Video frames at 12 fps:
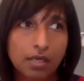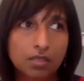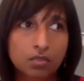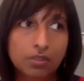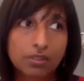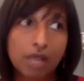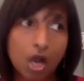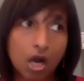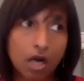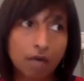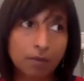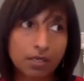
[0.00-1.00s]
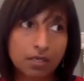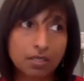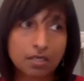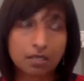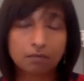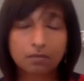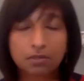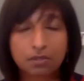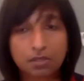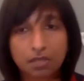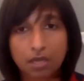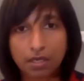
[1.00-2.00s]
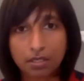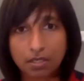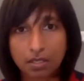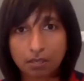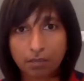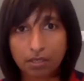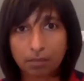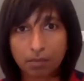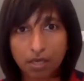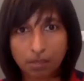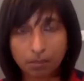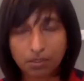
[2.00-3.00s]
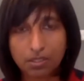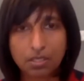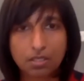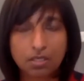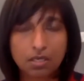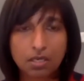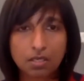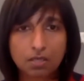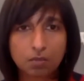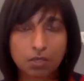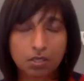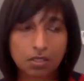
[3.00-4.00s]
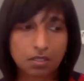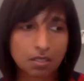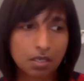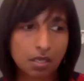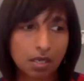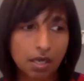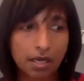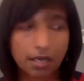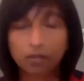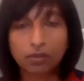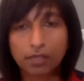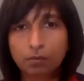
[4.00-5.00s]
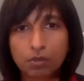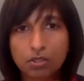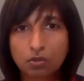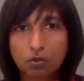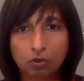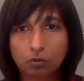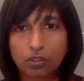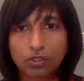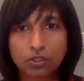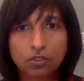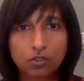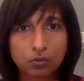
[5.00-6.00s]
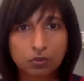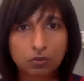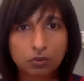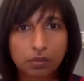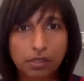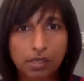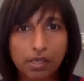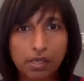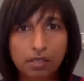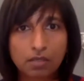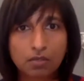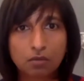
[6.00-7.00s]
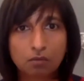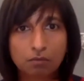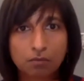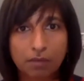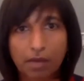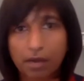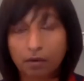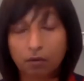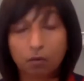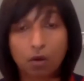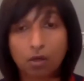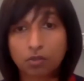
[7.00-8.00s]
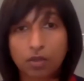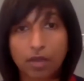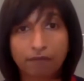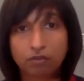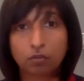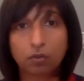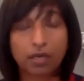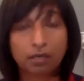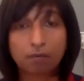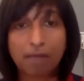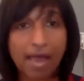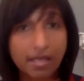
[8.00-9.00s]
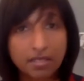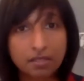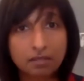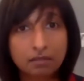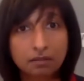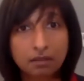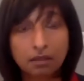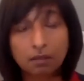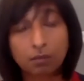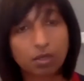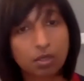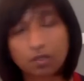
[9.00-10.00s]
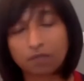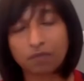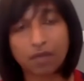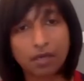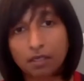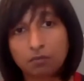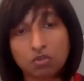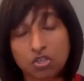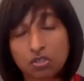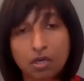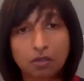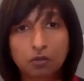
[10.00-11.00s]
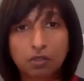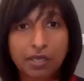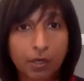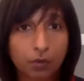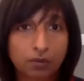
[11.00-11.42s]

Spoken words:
really hard because I'm stuck inside my apartment these days because I don't like being told what to do. And so I don't want to have to wear a mask. Because of that, I'm just not going out.